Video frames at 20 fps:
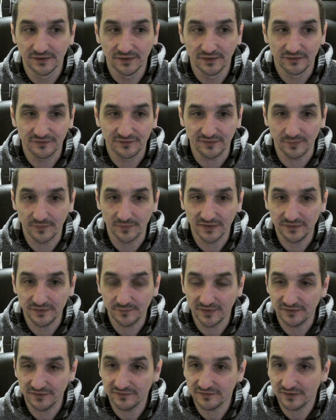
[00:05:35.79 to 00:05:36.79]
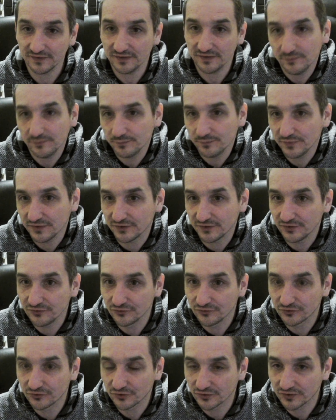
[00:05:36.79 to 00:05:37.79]
Somebody might say, Peter,
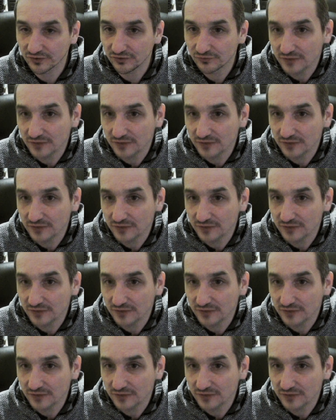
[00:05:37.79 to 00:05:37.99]
you're talking